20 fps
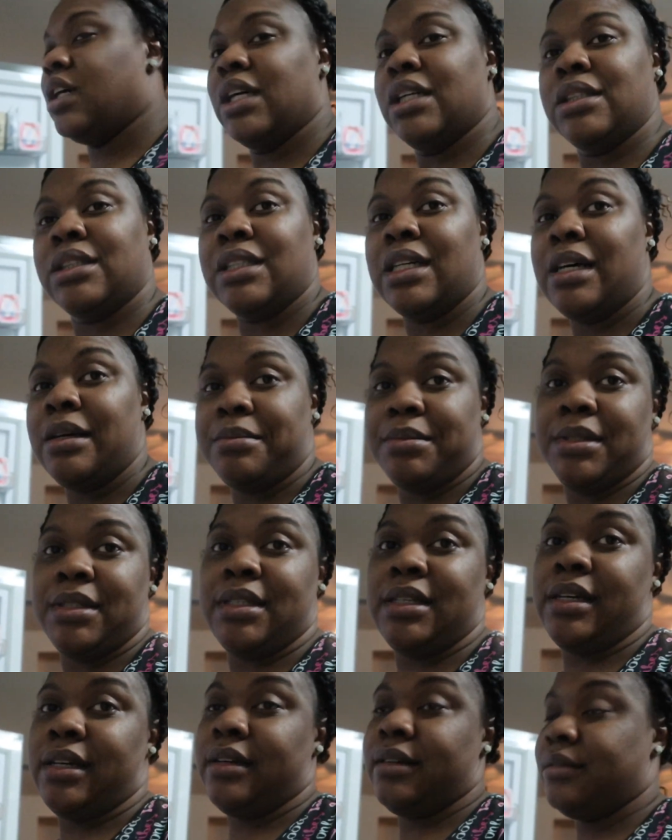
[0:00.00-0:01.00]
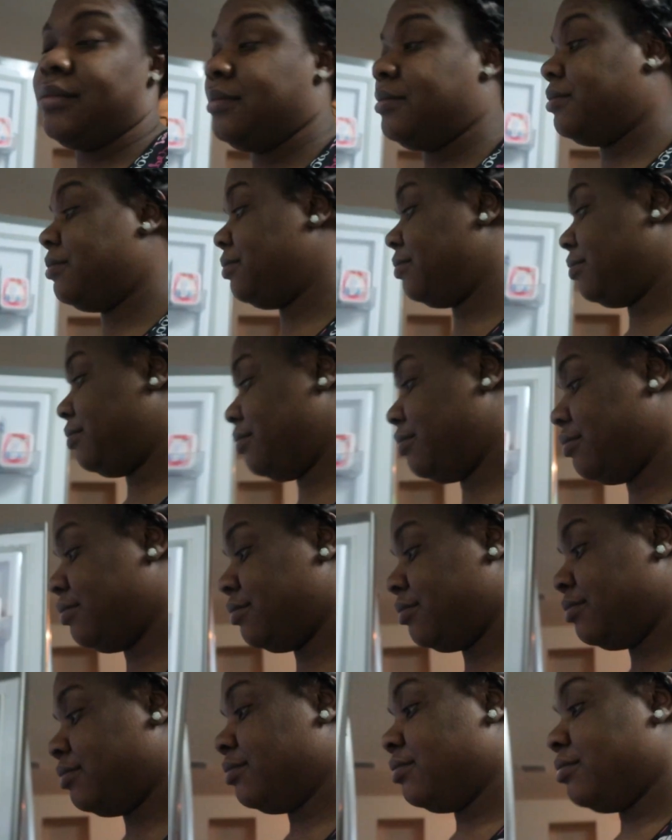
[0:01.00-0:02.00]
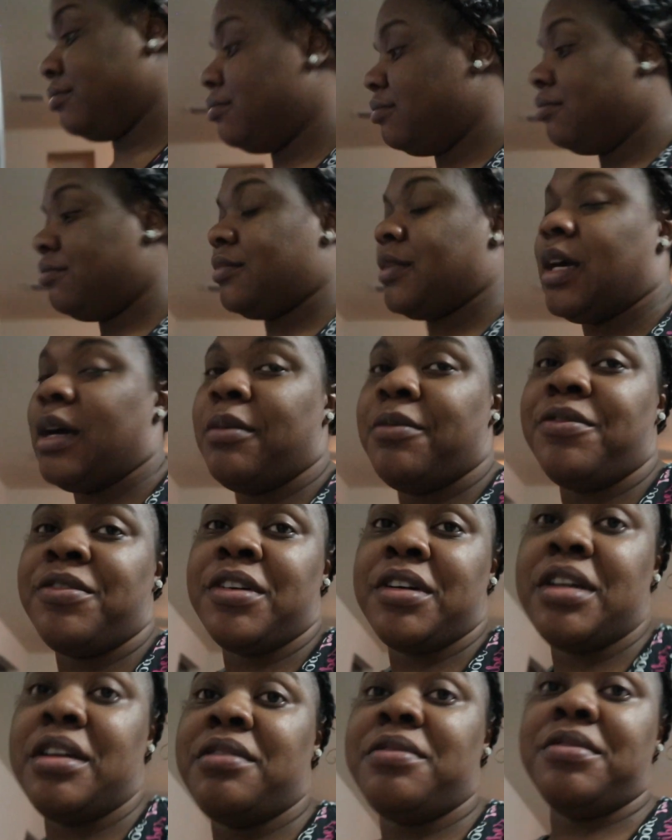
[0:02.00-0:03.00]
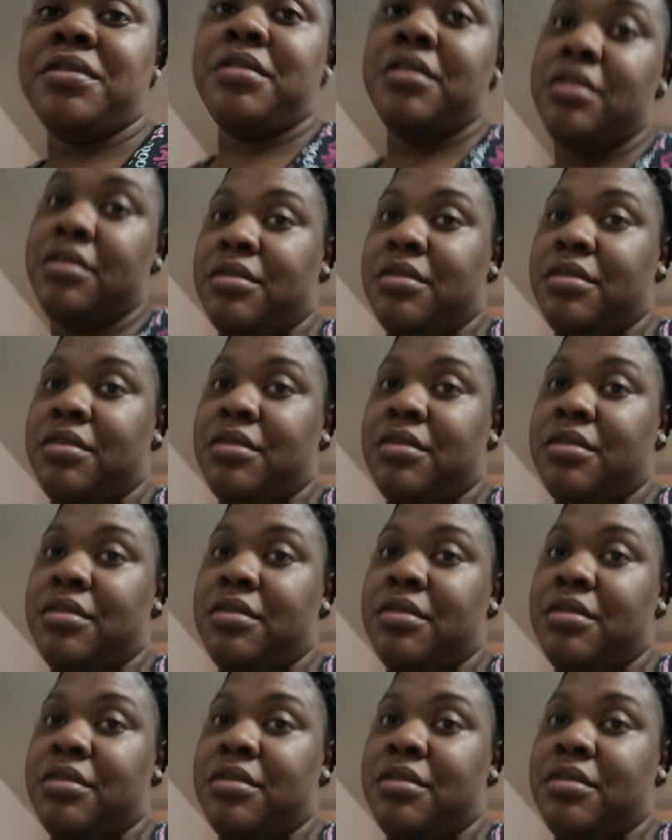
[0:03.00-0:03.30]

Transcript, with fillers: on top of that, I'm forgetful.